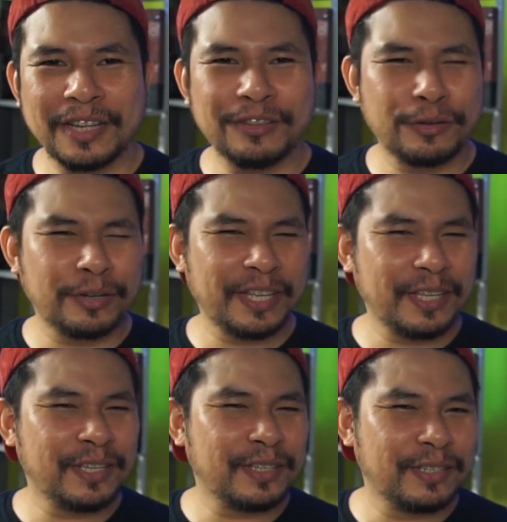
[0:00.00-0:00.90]
that there
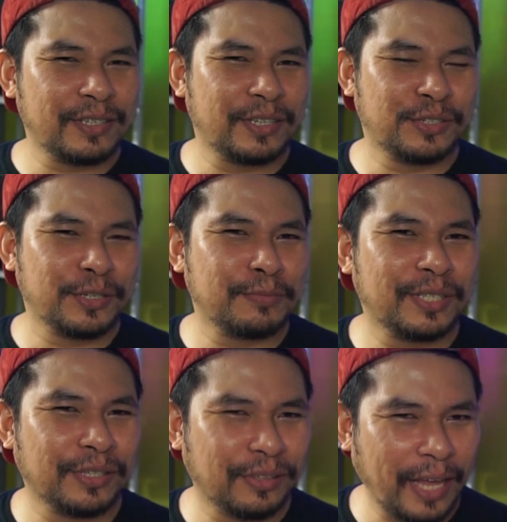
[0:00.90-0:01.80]
is some
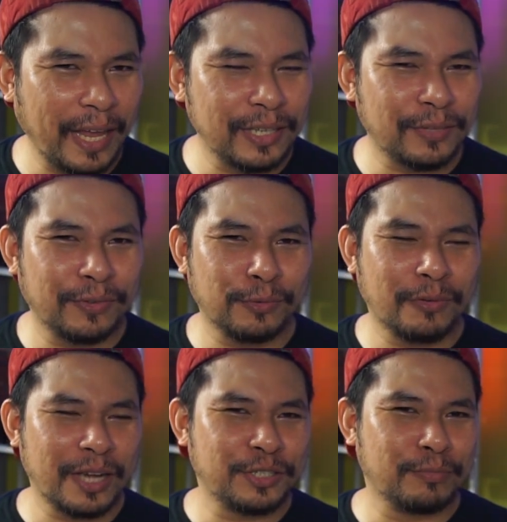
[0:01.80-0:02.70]
delays if you're
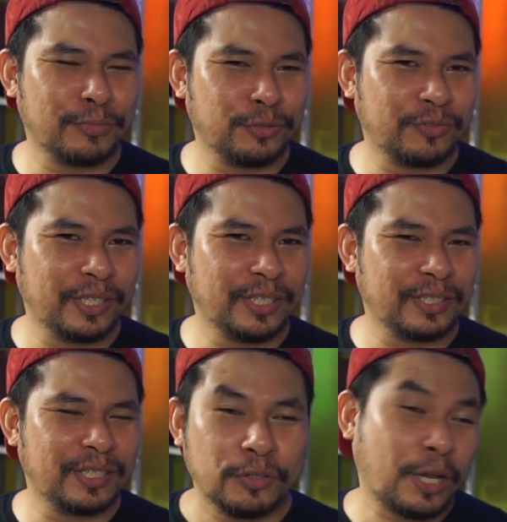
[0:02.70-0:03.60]
watching
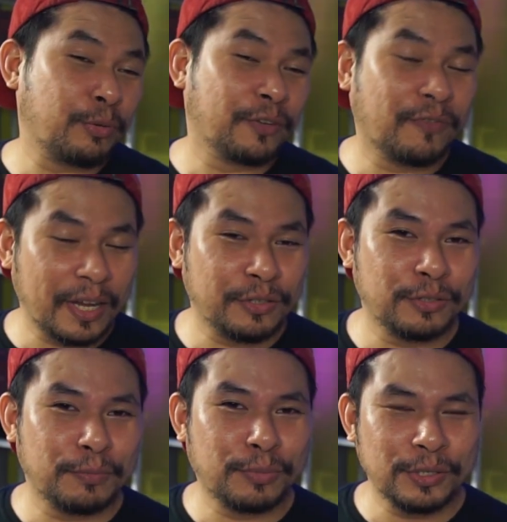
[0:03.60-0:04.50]
movies. So I would advise you
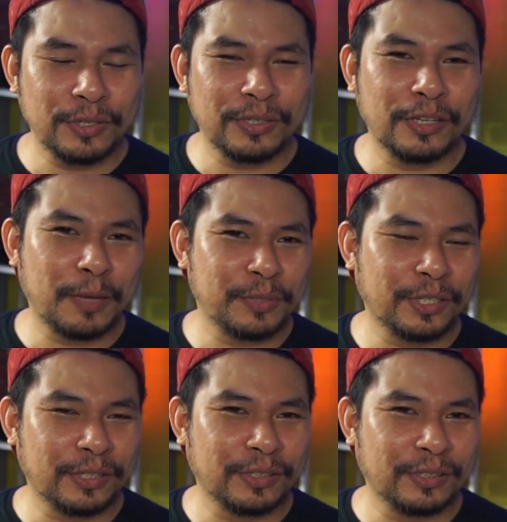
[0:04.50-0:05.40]
to purchase an
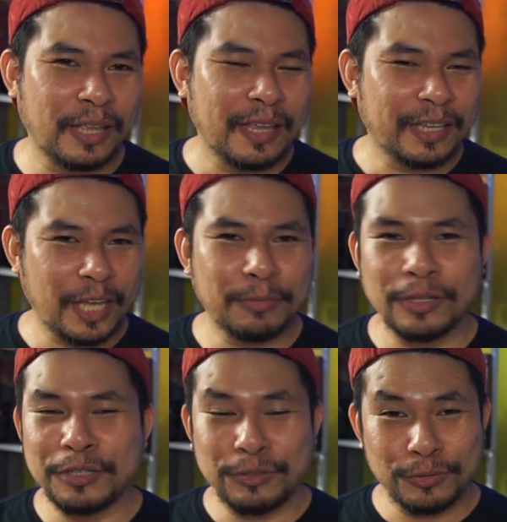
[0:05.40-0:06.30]
optical
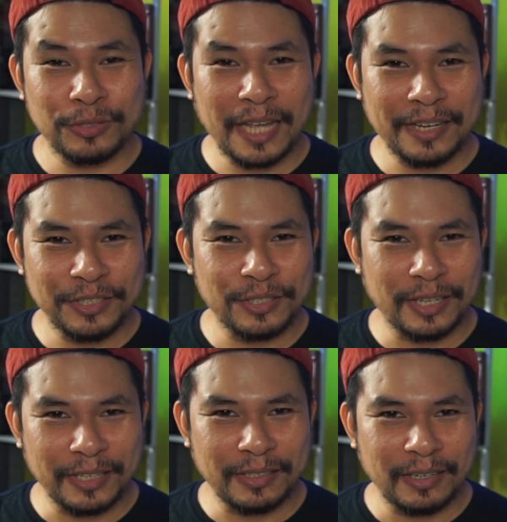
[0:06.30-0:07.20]
cable and use that
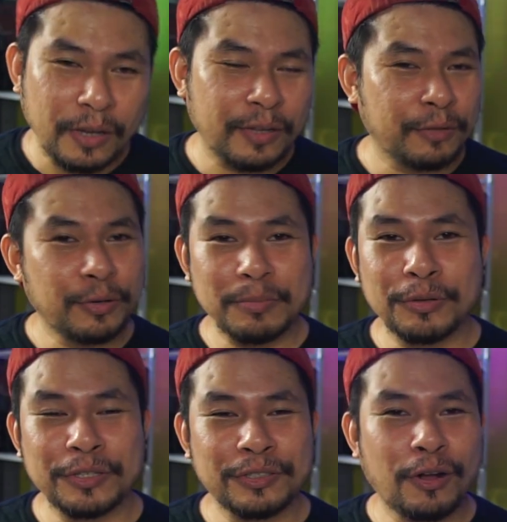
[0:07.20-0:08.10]
instead. The remote is